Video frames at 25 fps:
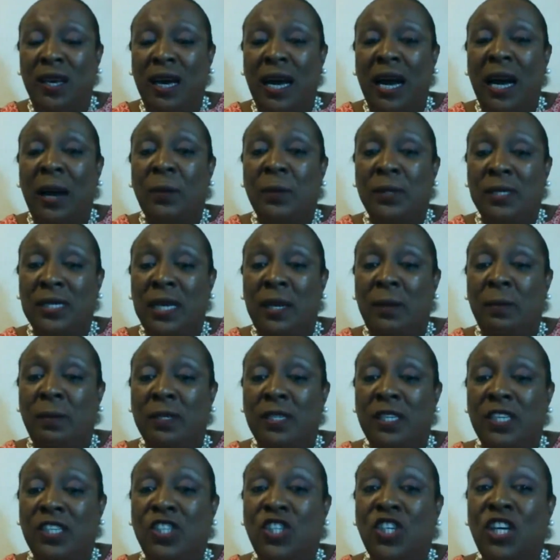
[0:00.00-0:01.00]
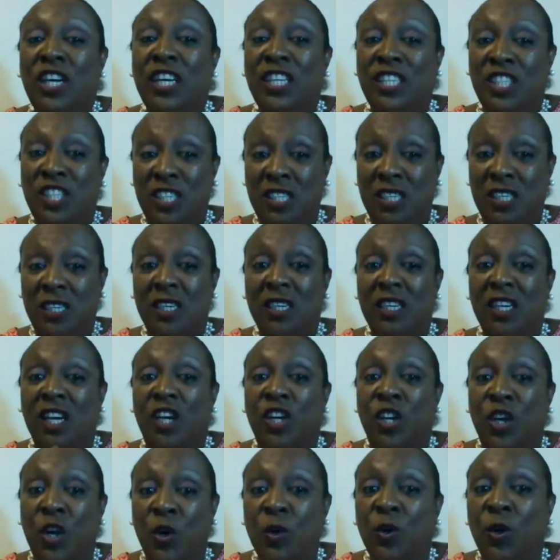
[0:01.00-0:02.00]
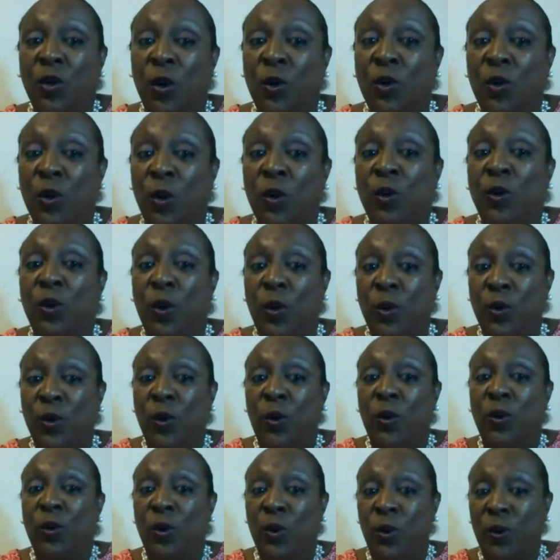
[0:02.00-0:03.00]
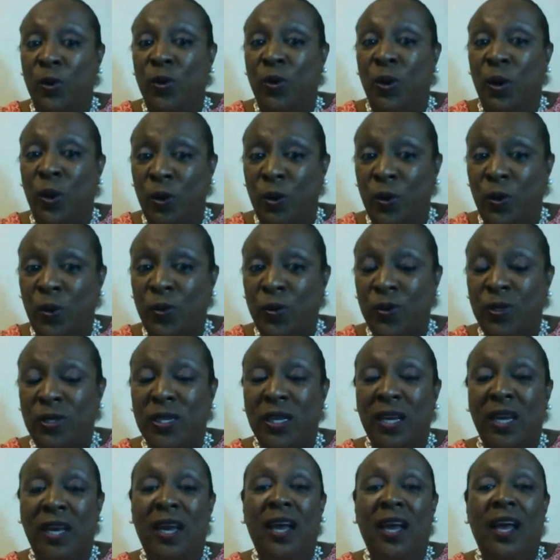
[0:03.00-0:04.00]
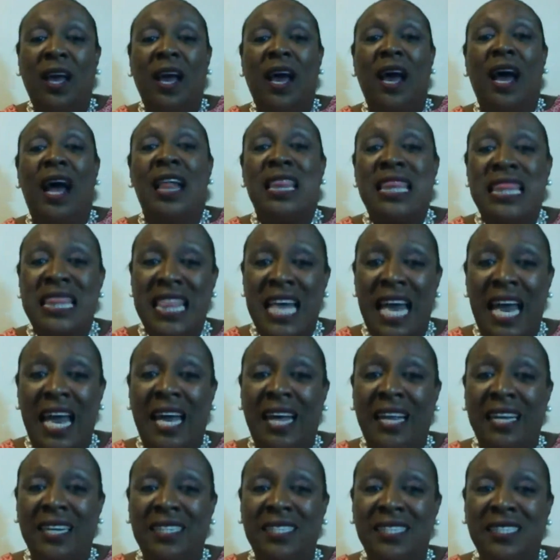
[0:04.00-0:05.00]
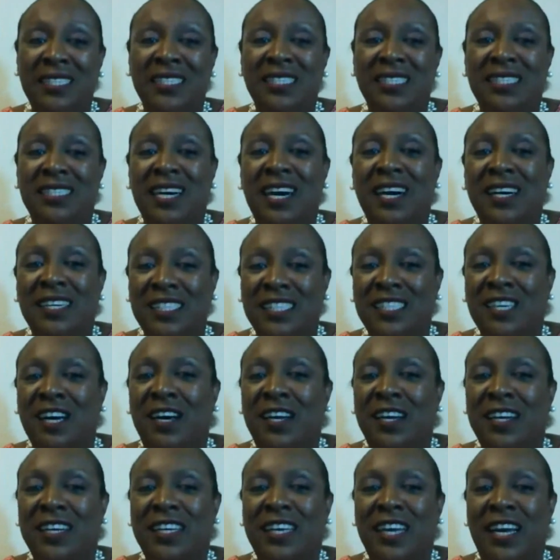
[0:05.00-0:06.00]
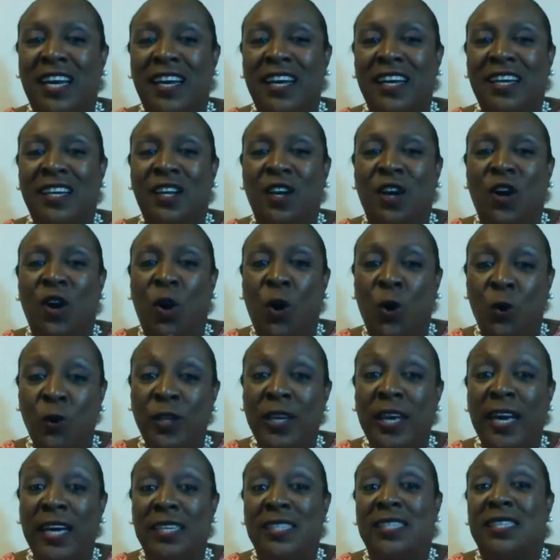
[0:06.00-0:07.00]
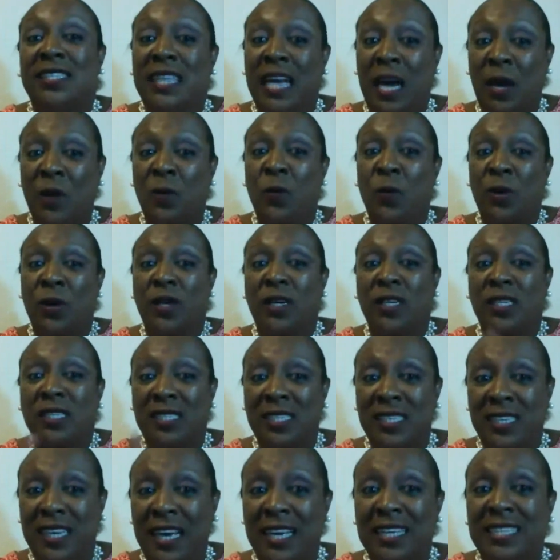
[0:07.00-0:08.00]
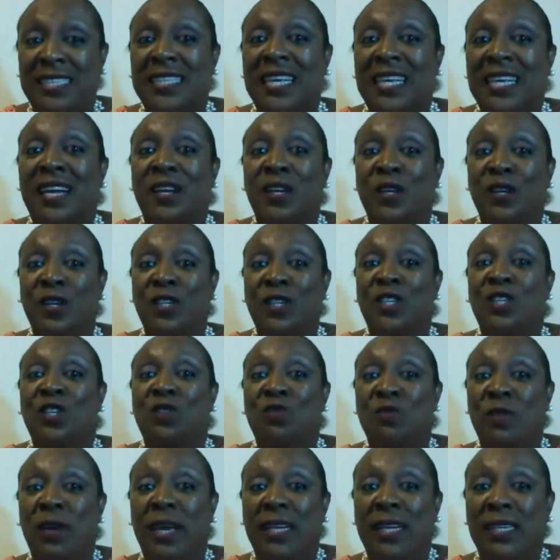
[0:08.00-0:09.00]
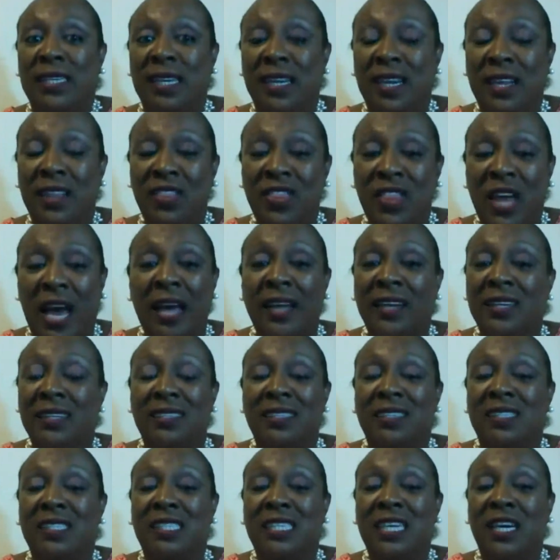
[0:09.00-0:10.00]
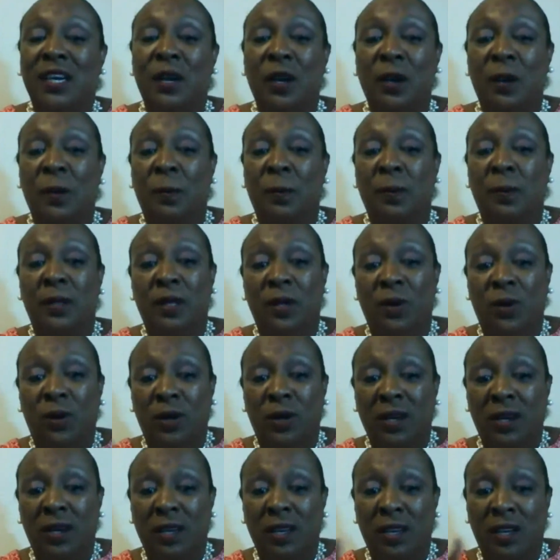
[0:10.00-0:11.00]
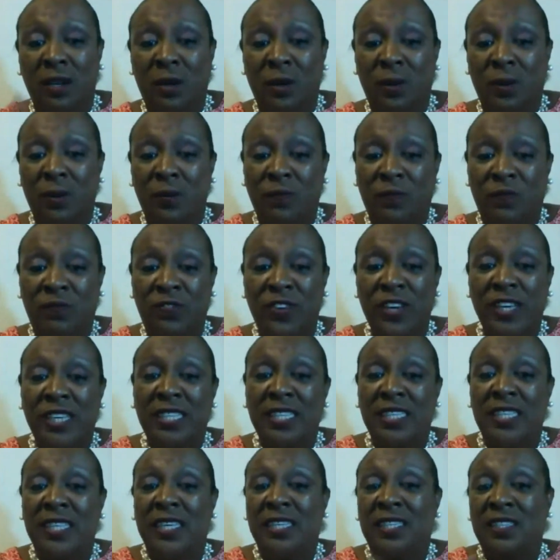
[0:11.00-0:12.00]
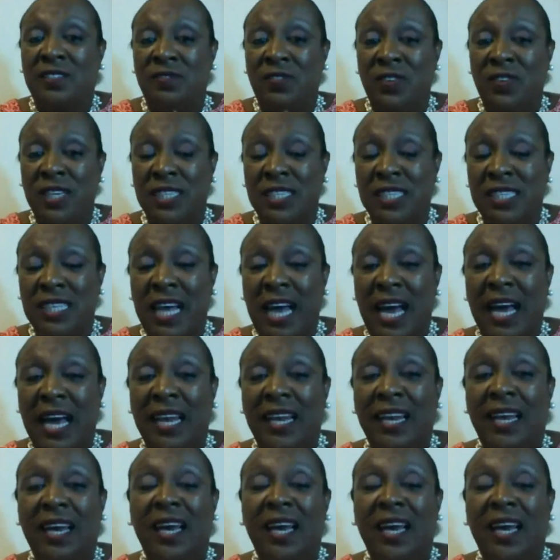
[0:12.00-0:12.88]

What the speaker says: I was able to teach the no, no, no, no, no, no, no's. And then I started getting the, oh yes, that works. Yes, that looks great. That's terrible. Or, you know, fix this, fix that.